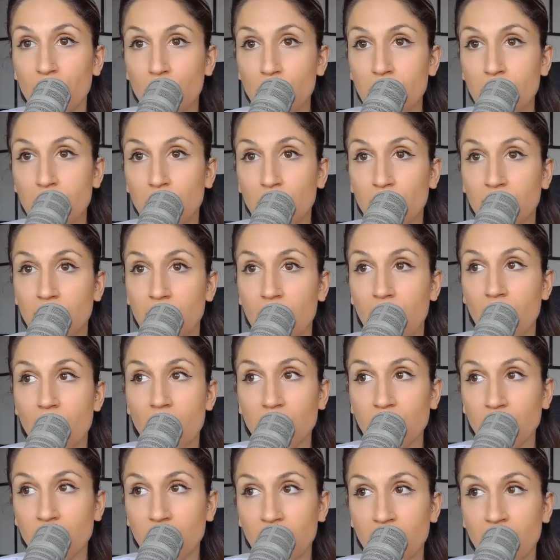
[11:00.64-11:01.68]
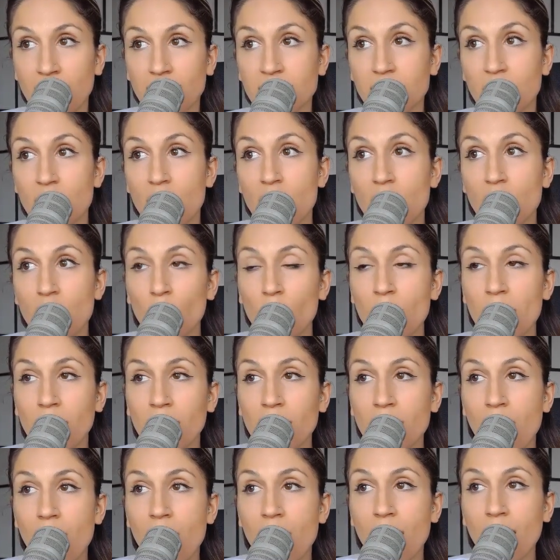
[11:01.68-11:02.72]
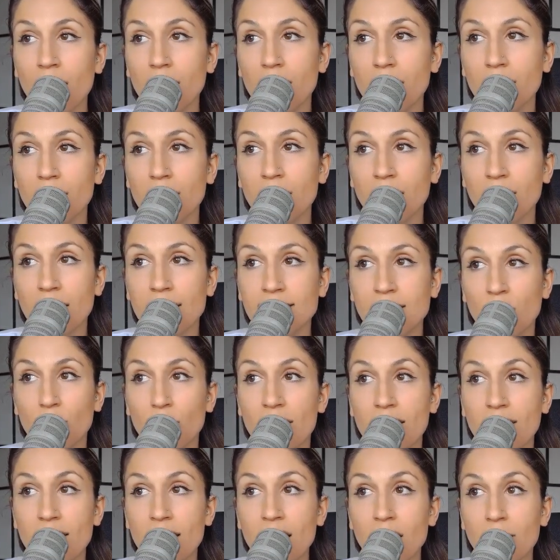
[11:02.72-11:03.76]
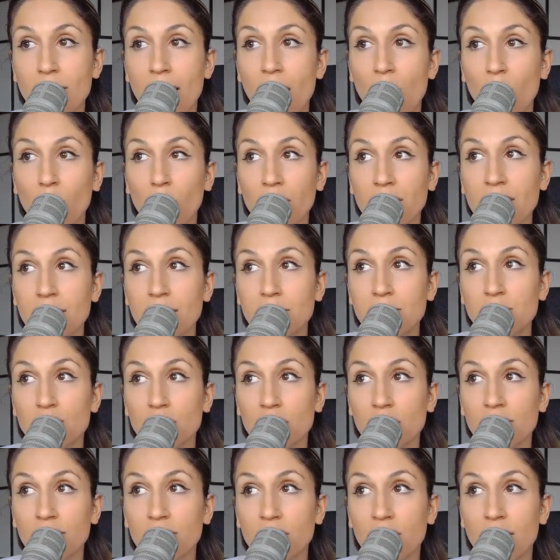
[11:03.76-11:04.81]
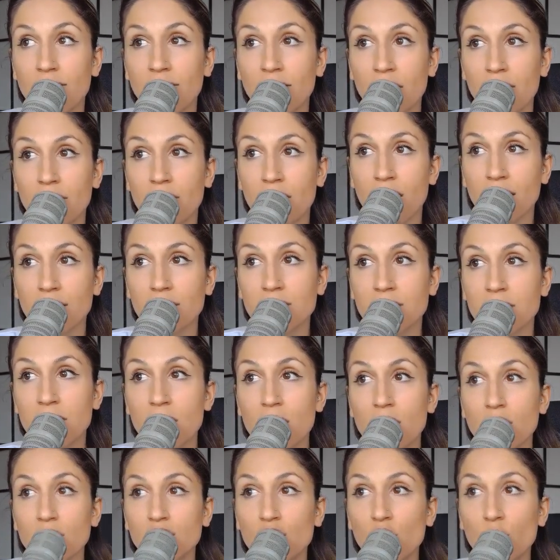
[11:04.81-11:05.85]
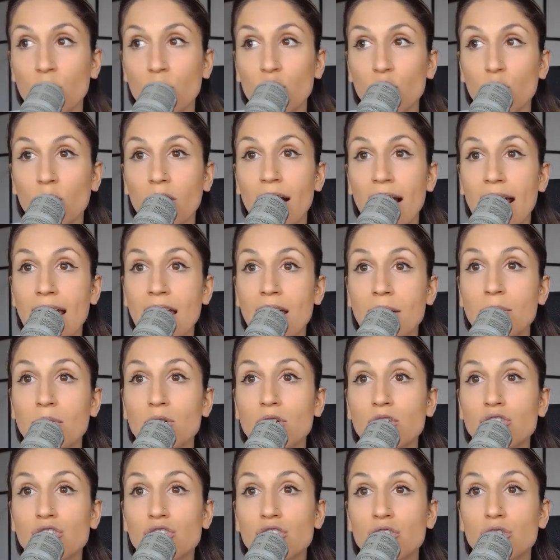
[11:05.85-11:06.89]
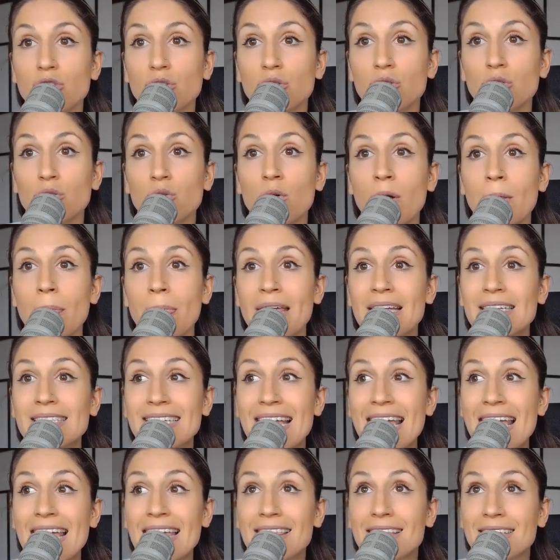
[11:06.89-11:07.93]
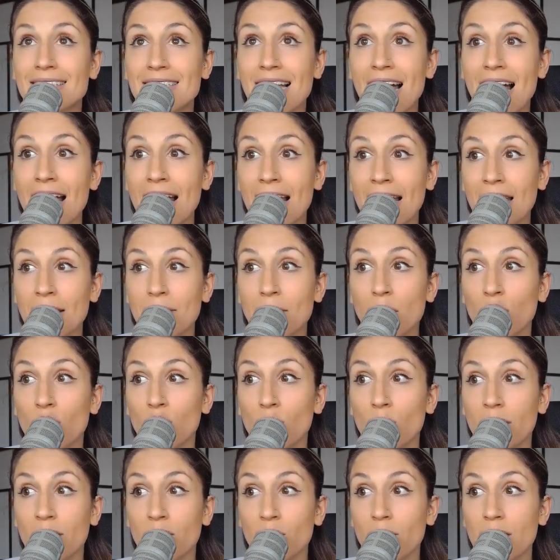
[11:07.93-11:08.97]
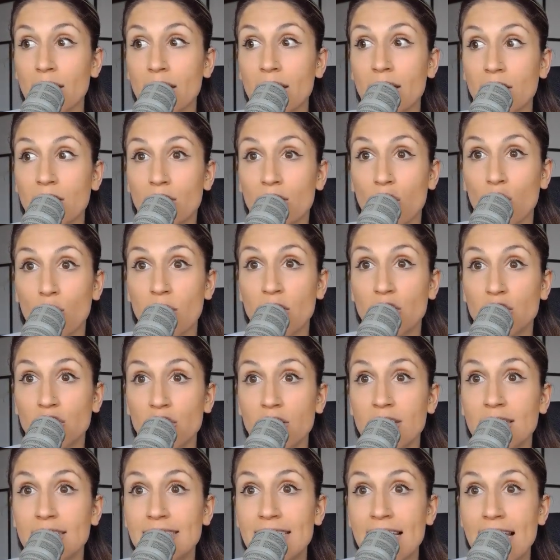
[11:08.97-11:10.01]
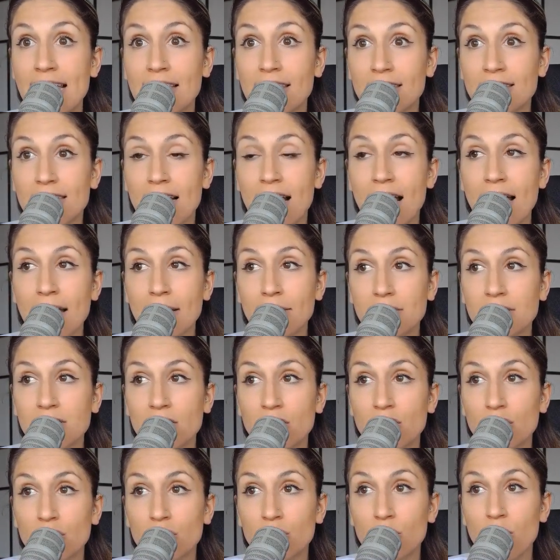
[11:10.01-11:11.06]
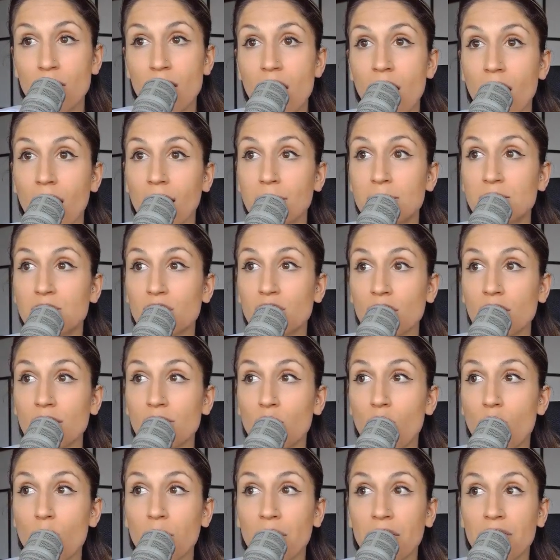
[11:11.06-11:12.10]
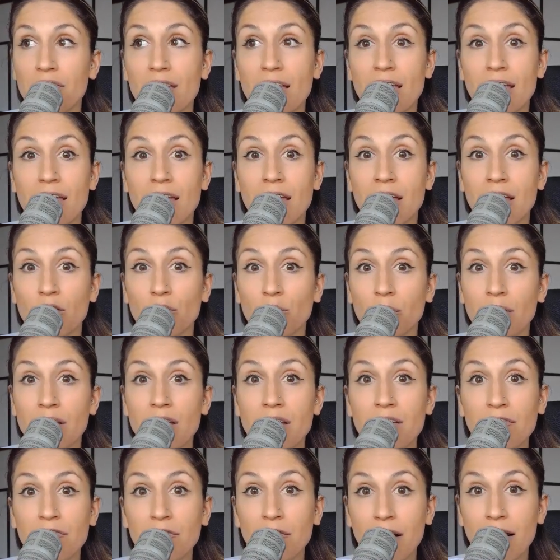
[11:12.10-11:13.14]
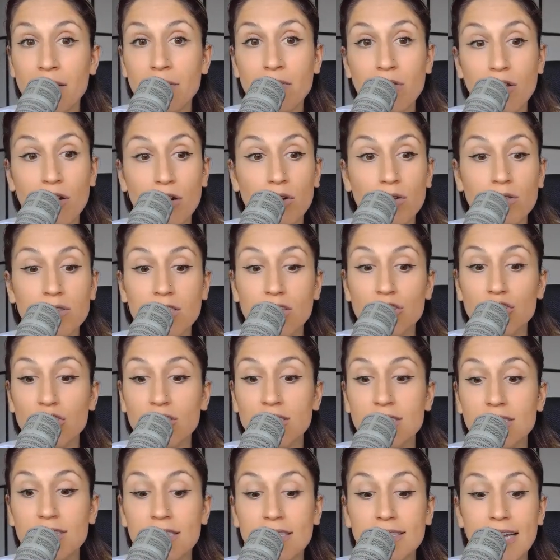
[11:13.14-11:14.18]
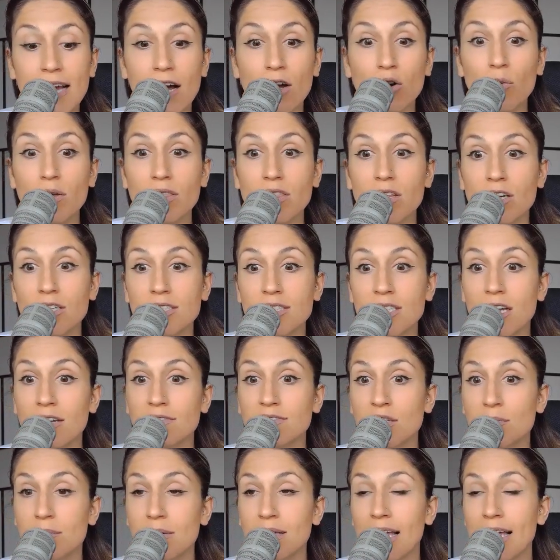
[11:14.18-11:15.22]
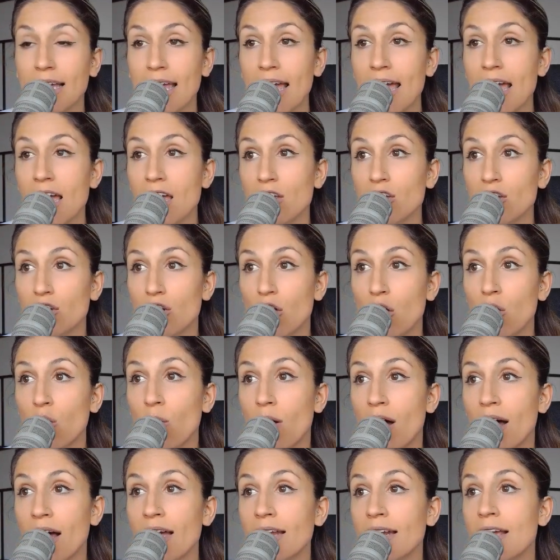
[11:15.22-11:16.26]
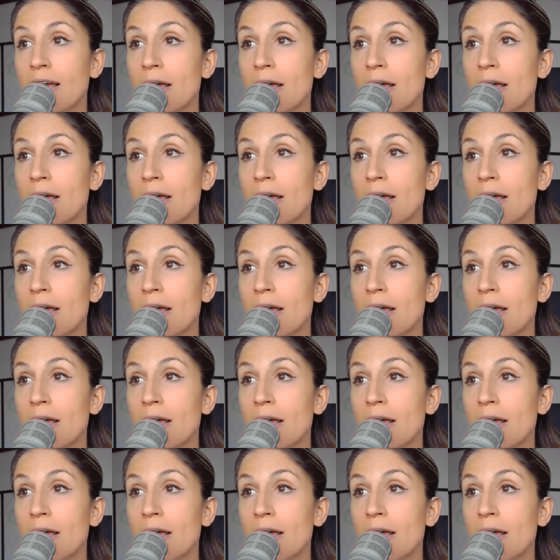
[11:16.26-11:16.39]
people think? All the things. We are not the things that we think about. We're the observer of our thoughts. So when we're able to take the time, or when we should take the time to observe what we're thinking and reframe those, and just sit down with ourselves and be like, hey, you know what?